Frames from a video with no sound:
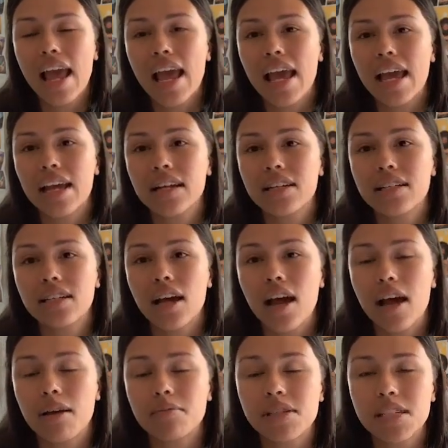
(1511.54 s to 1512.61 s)
and
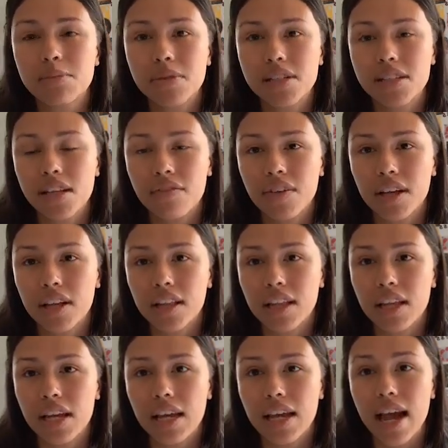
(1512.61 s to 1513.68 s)

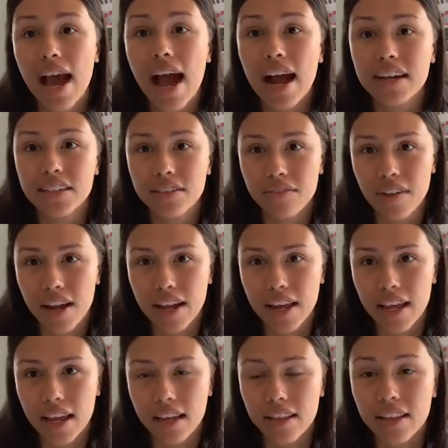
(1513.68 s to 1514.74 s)
specifically
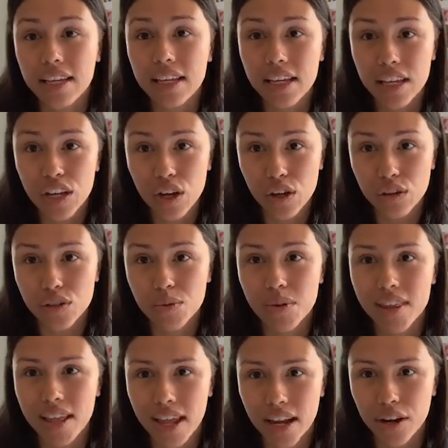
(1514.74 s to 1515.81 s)
activating the key codes
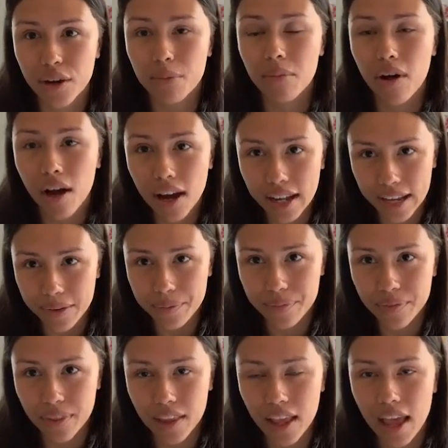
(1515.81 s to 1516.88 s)
within your body,
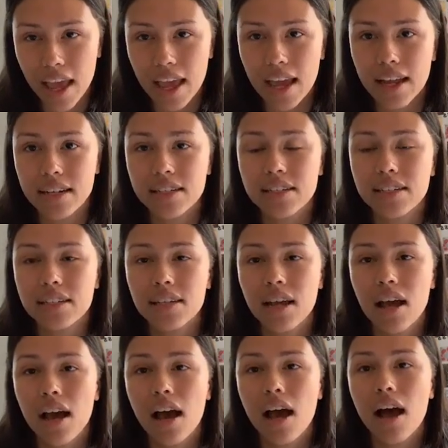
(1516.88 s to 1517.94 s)
and
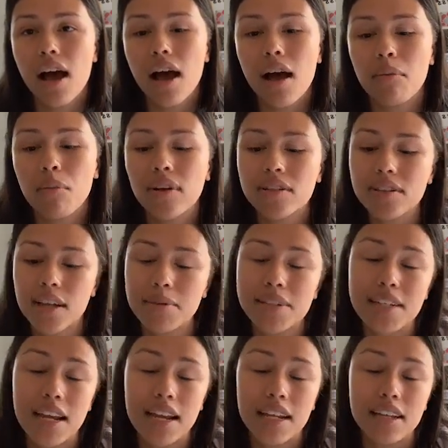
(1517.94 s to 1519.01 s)
while
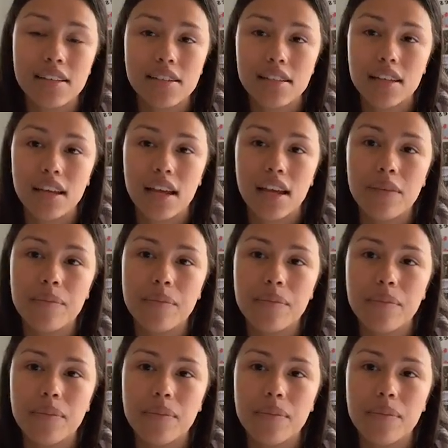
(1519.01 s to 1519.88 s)
simultaneously